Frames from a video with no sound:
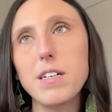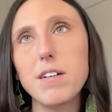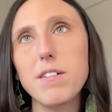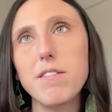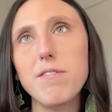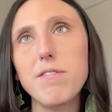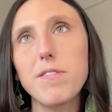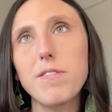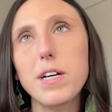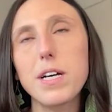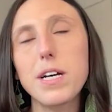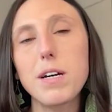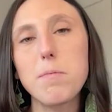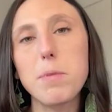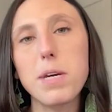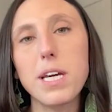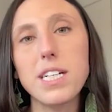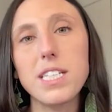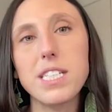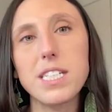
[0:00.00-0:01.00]
of
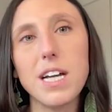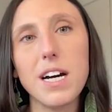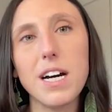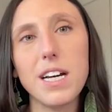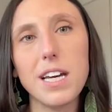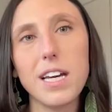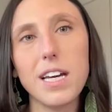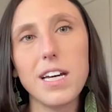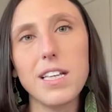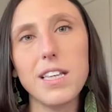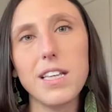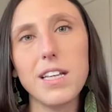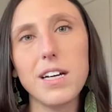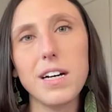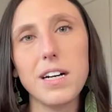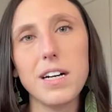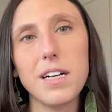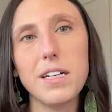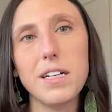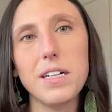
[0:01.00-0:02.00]
being stuck in
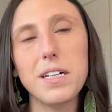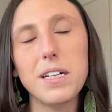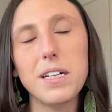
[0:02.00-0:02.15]
the